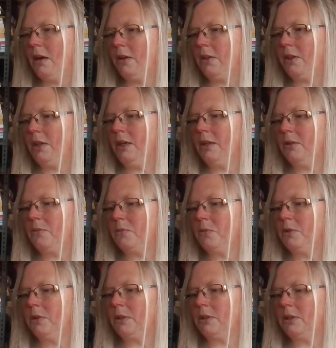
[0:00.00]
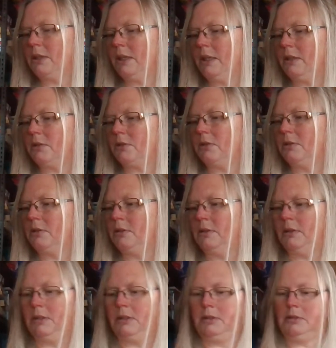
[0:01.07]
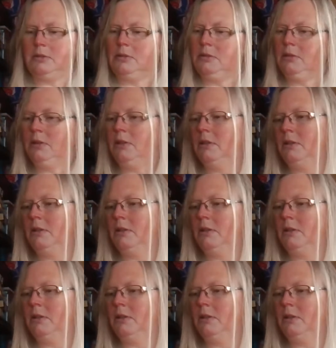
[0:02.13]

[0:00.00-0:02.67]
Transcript: think it works out. Hang on.